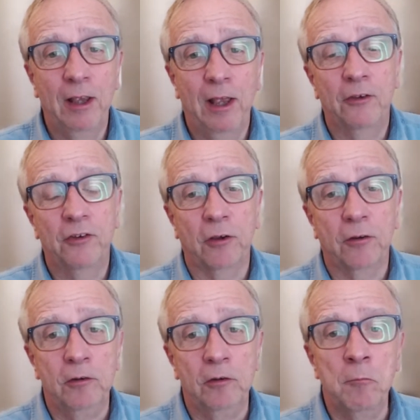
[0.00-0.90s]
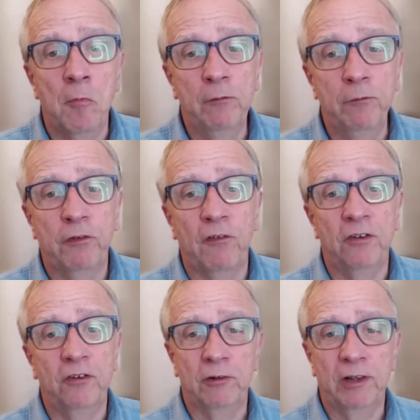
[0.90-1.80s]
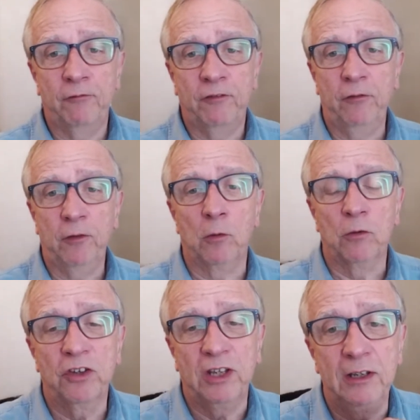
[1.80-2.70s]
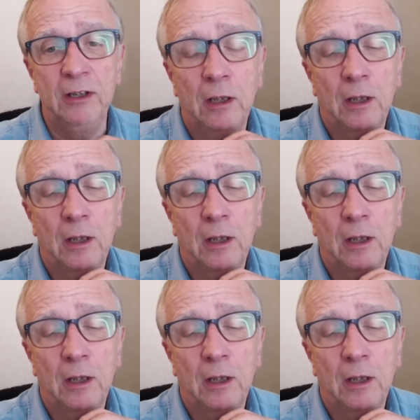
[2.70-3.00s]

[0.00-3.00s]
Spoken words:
So you might find you'll have difficulty